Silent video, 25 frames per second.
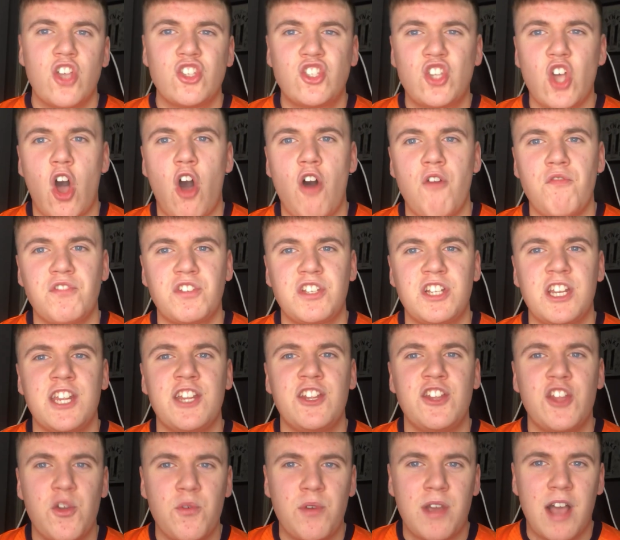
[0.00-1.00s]
So
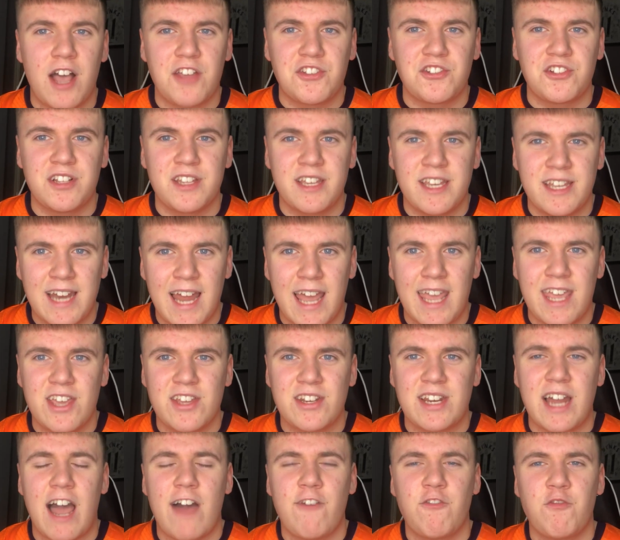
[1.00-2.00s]
obviously, Newcastle
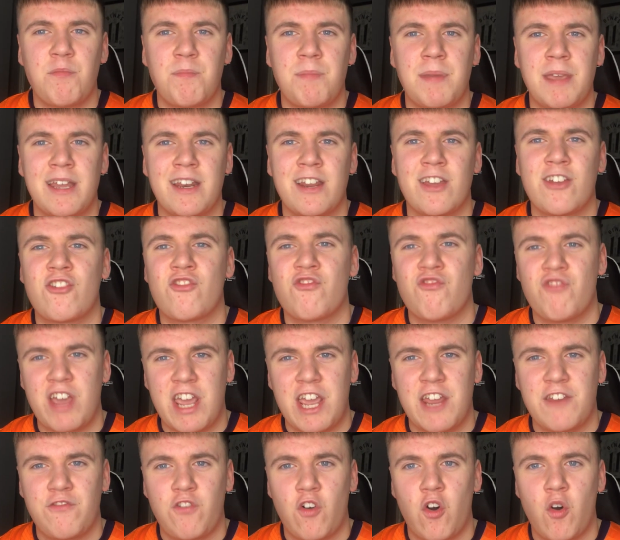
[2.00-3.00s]
United haven't been in
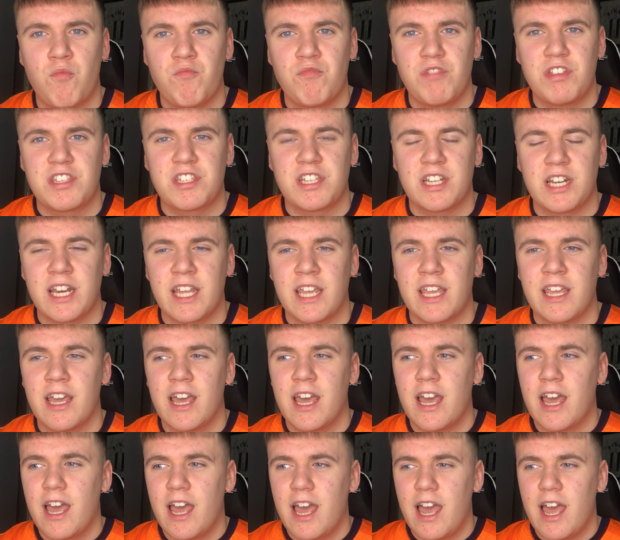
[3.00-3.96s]
great form recently.